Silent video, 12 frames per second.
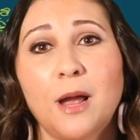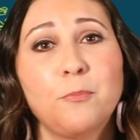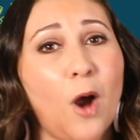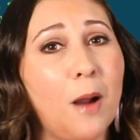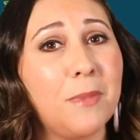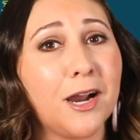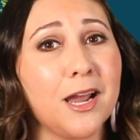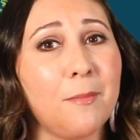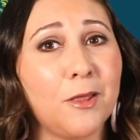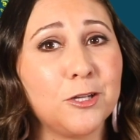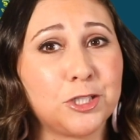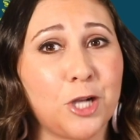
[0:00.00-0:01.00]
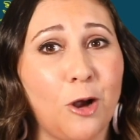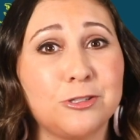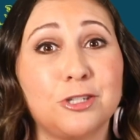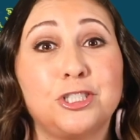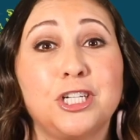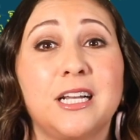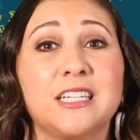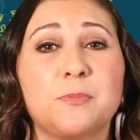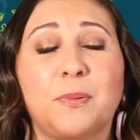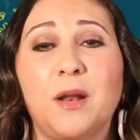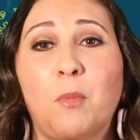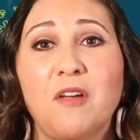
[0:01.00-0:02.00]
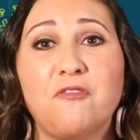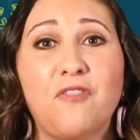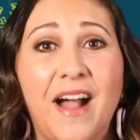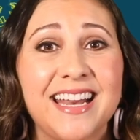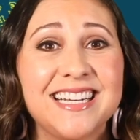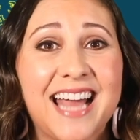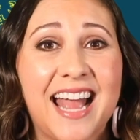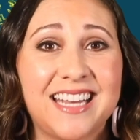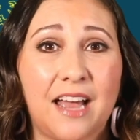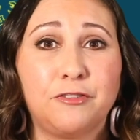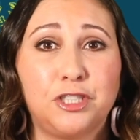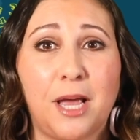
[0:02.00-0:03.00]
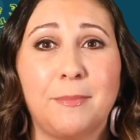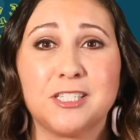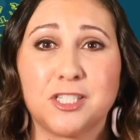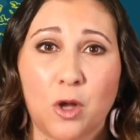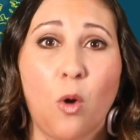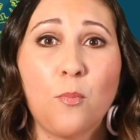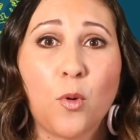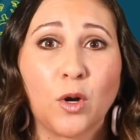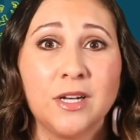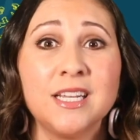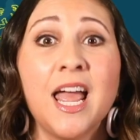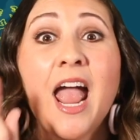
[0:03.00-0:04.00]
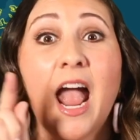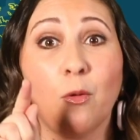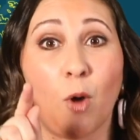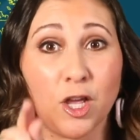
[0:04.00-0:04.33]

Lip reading: So I brought Mariam on the show so she could explain why fighting to end FGM is so important and